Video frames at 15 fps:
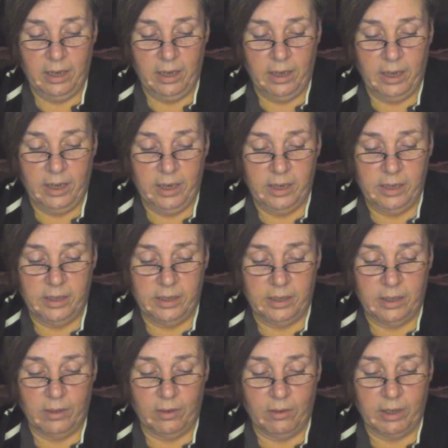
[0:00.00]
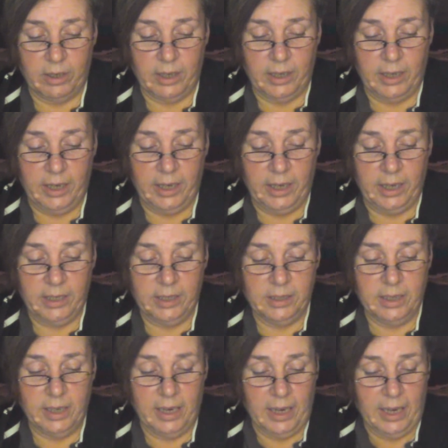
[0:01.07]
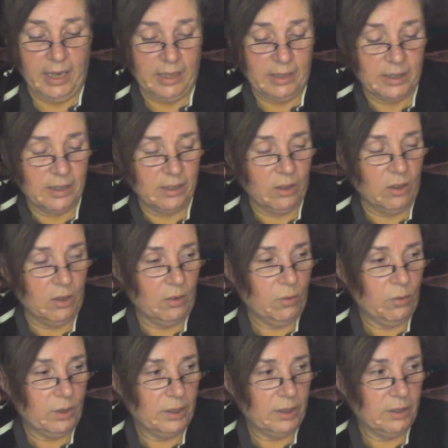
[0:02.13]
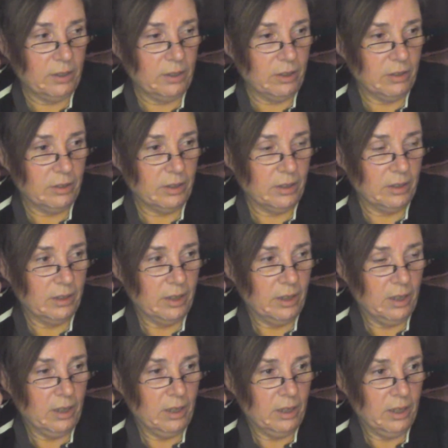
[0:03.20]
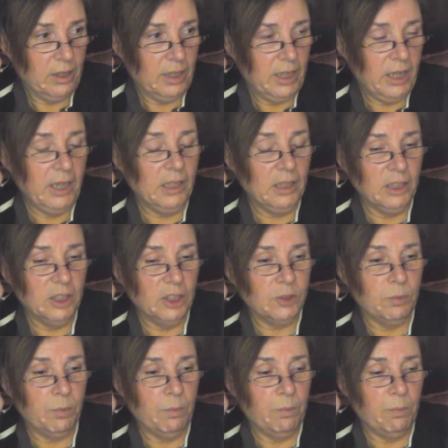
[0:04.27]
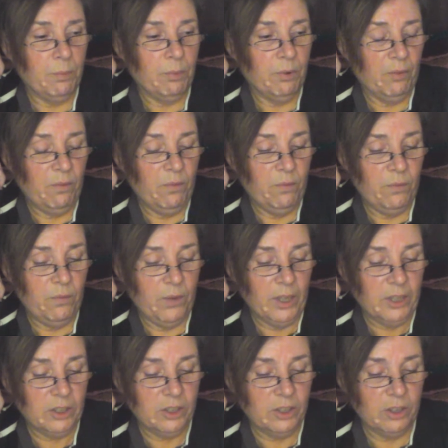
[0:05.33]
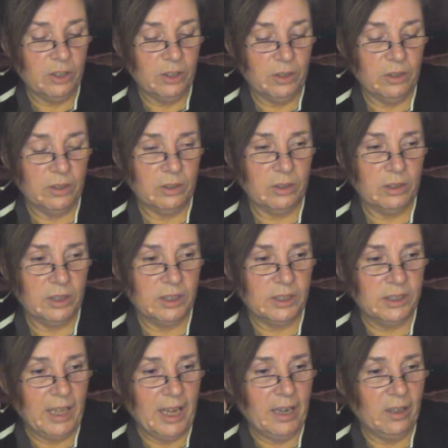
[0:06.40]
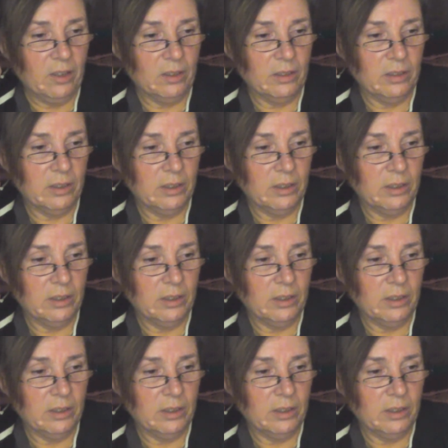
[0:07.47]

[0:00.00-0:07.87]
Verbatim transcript: Aiden. Okay, Aiden asks, oh, what is her? English professor style.